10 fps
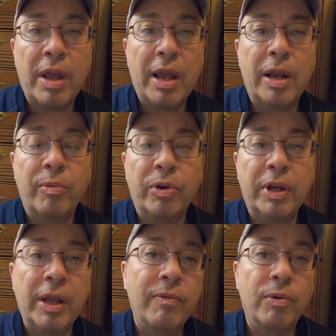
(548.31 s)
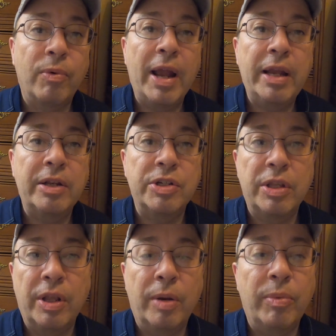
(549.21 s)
and I'm going to give a range in there